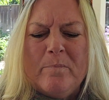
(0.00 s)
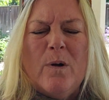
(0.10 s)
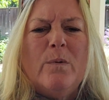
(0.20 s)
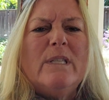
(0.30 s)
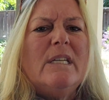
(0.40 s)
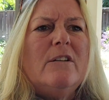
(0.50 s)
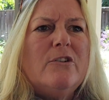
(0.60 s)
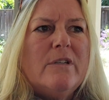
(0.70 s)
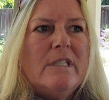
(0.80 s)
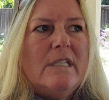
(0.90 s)
But what's
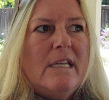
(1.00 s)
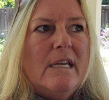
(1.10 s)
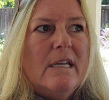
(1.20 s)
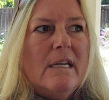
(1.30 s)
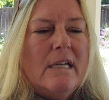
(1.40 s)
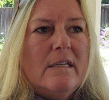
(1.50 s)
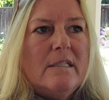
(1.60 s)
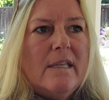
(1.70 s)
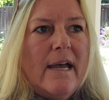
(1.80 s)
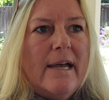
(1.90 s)
interesting
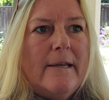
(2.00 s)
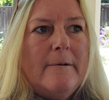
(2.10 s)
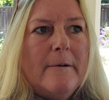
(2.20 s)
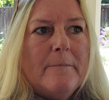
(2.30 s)
is that